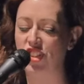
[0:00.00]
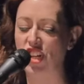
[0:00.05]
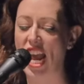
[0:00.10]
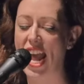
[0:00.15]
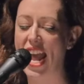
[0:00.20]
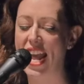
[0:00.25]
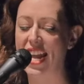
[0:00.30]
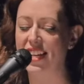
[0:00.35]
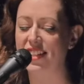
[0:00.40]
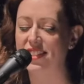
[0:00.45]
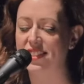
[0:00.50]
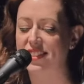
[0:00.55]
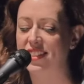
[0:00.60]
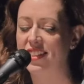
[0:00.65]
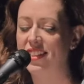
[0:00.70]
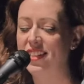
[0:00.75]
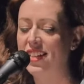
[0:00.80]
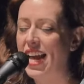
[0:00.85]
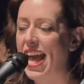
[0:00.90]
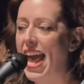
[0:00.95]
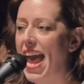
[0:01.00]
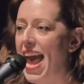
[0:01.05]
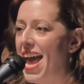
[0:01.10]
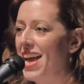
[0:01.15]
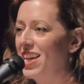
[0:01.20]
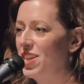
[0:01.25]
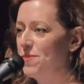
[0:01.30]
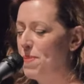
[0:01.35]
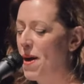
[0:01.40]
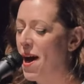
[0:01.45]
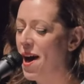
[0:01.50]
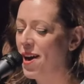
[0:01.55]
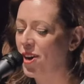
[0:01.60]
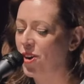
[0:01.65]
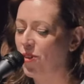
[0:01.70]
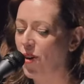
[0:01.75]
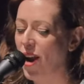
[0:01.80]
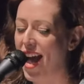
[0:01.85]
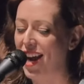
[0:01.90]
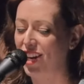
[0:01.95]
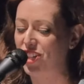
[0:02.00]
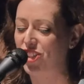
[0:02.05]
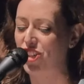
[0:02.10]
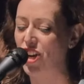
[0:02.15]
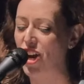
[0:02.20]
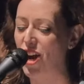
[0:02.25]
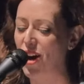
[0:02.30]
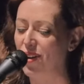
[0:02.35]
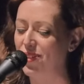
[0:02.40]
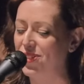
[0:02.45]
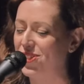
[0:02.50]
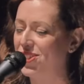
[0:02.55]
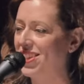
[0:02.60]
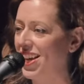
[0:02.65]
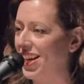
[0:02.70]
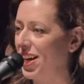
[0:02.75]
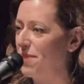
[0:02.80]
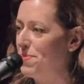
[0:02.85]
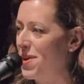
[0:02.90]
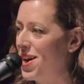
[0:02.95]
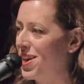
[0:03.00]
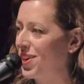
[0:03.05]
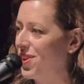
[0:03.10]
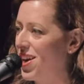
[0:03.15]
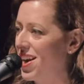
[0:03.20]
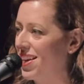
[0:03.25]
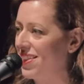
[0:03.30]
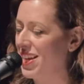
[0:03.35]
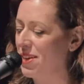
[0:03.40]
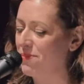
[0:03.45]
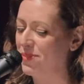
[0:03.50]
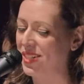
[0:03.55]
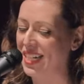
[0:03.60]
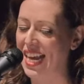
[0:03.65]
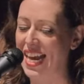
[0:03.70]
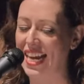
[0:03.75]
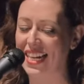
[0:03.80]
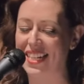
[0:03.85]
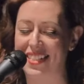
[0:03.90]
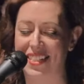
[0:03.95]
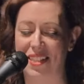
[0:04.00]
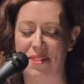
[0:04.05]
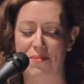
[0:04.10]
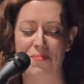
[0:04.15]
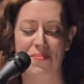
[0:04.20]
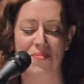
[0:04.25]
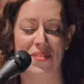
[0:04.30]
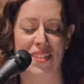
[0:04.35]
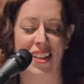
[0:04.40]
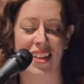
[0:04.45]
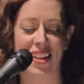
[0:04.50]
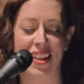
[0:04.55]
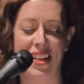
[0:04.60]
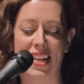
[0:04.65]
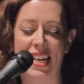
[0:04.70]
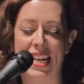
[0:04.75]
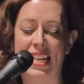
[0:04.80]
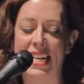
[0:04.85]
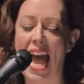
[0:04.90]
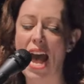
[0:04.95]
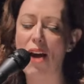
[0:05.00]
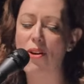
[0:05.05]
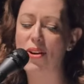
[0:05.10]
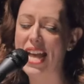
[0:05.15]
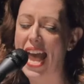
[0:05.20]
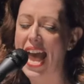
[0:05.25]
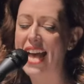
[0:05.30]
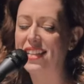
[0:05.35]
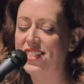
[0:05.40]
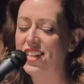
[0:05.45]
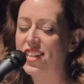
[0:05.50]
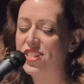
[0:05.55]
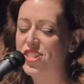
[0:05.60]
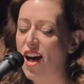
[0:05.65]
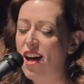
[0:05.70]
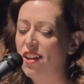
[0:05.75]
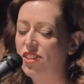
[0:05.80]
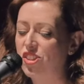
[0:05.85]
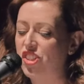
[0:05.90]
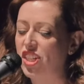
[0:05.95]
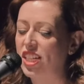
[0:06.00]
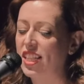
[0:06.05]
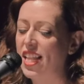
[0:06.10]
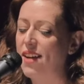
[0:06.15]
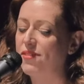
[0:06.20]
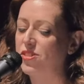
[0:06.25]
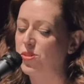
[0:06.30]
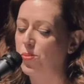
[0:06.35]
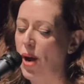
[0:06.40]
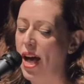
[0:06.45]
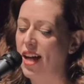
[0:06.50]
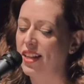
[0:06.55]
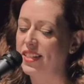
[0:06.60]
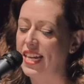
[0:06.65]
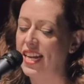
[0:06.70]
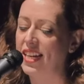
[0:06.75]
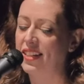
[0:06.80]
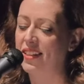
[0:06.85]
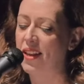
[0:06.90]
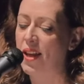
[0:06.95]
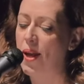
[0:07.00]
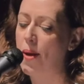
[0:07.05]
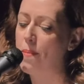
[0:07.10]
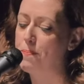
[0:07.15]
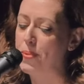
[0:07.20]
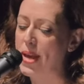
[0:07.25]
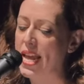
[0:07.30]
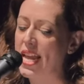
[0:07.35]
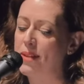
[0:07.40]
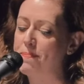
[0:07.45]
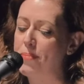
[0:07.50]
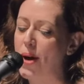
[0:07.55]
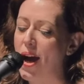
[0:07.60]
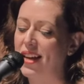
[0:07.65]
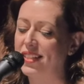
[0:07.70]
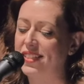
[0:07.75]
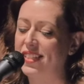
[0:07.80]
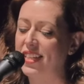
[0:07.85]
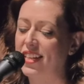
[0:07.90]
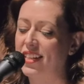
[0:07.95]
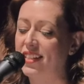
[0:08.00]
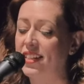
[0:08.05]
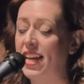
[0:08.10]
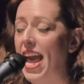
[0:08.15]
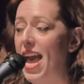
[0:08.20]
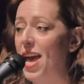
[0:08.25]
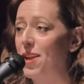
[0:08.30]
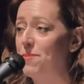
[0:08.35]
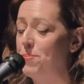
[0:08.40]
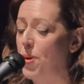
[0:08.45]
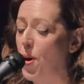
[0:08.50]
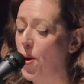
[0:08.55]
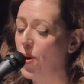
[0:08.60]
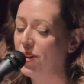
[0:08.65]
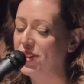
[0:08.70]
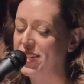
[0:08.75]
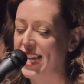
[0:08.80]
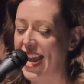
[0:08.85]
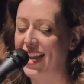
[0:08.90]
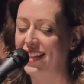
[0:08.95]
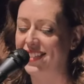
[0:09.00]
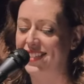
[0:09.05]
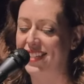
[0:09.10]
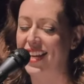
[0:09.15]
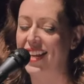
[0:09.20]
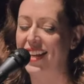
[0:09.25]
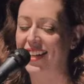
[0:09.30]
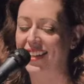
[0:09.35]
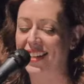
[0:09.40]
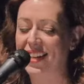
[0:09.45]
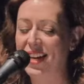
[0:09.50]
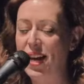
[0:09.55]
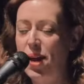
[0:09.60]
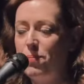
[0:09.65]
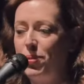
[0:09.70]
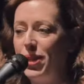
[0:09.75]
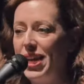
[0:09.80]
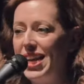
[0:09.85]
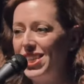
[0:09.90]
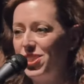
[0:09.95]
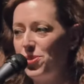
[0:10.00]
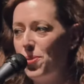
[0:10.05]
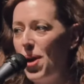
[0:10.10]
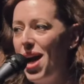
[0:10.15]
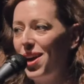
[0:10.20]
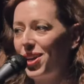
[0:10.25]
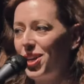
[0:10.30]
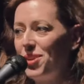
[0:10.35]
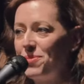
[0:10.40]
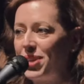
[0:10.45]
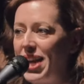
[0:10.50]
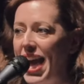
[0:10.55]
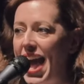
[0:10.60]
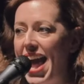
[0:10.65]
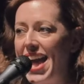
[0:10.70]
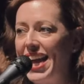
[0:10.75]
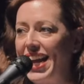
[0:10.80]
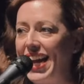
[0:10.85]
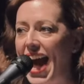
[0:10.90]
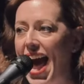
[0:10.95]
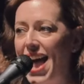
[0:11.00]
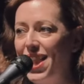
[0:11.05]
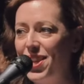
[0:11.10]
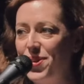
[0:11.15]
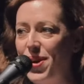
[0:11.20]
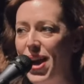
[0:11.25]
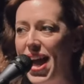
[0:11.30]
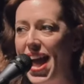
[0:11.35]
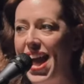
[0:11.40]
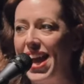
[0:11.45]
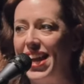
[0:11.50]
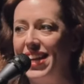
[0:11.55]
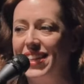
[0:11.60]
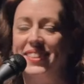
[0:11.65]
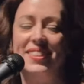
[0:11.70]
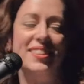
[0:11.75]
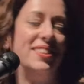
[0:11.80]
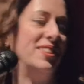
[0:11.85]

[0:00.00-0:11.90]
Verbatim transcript: J's, and punk rock shows. There's like a punk rock theme tonight. Now, as an adult, she loves welding, being bossy, and pole dancing. Please welcome Kay Galloway.